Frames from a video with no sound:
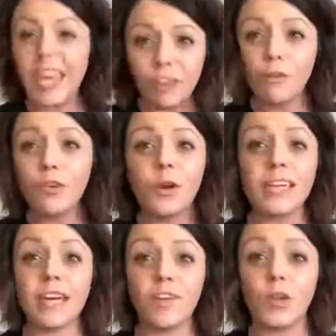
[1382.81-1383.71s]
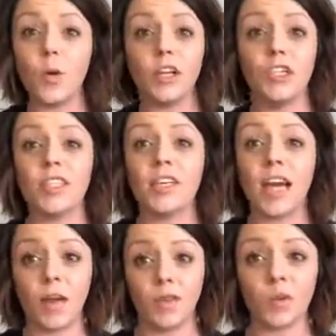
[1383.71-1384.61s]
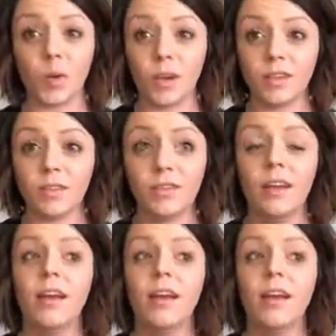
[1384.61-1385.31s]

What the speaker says: either of you guys have any questions on how this works?